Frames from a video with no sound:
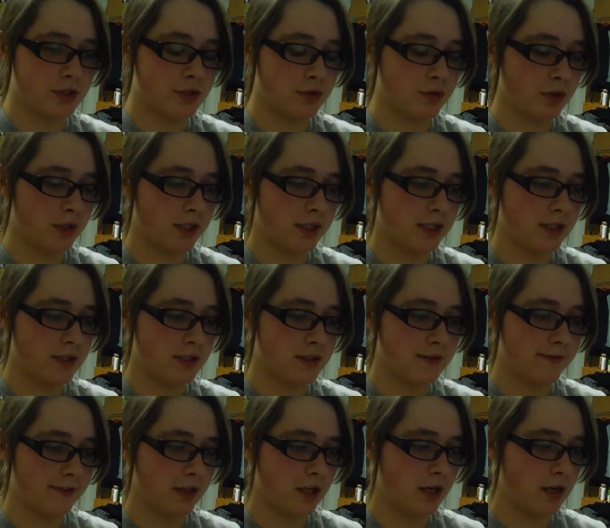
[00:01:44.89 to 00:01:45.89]

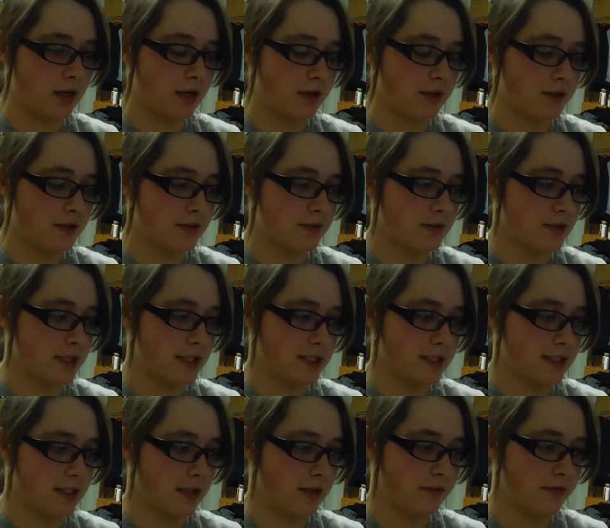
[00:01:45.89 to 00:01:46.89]
Julien's vlogs
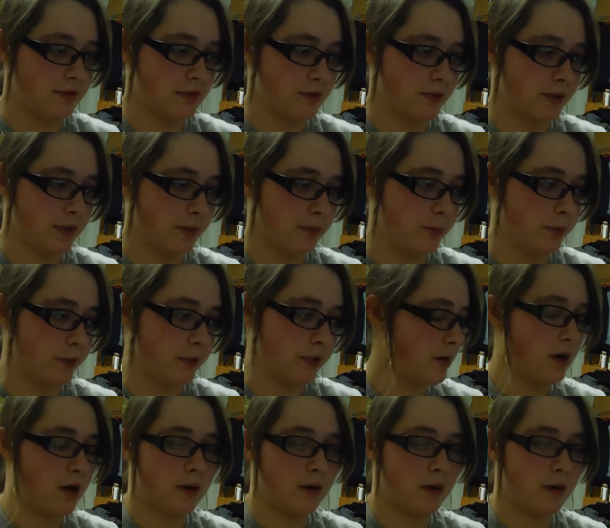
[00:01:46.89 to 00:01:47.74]
instead of doing homework.